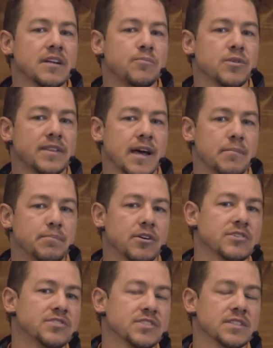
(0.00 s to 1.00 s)
up with that
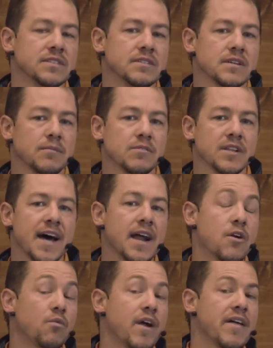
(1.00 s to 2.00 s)
person. I'm glad
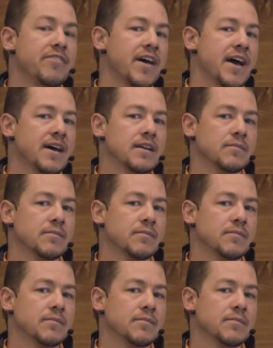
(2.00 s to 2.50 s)
I read that.